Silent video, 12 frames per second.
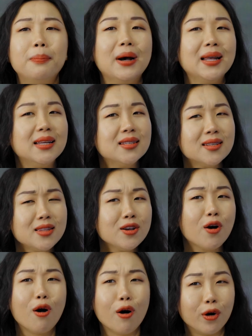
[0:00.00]
But is it
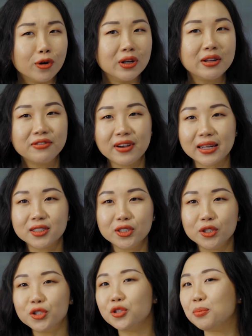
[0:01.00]
the only factor
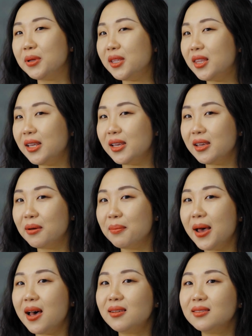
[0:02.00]
you should be thinking
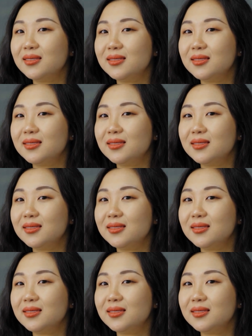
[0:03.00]
about?